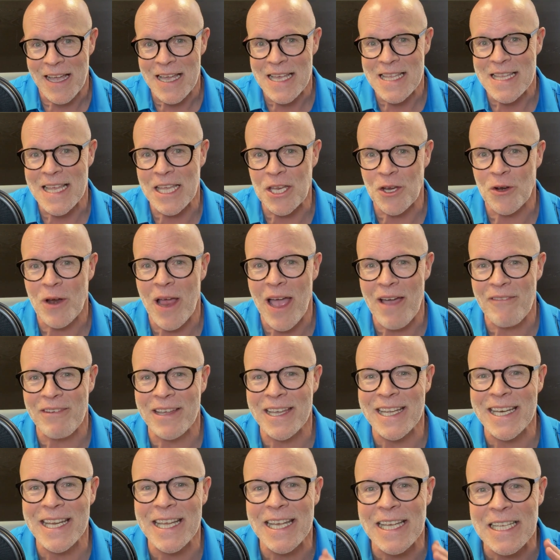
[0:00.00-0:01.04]
that you're
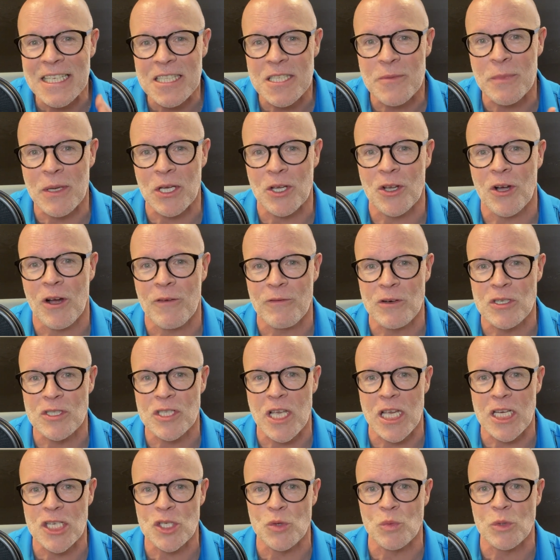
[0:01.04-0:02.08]
having an intimate
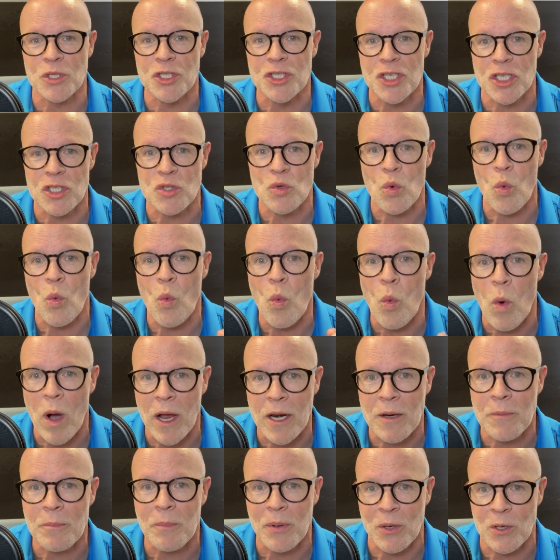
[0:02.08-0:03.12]
conversation with just
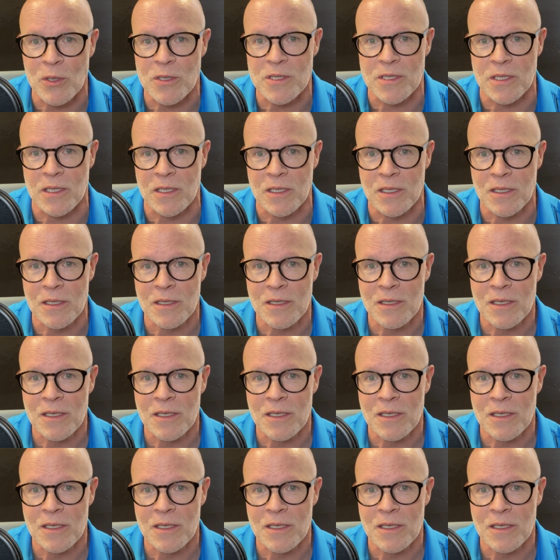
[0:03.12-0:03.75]
one person.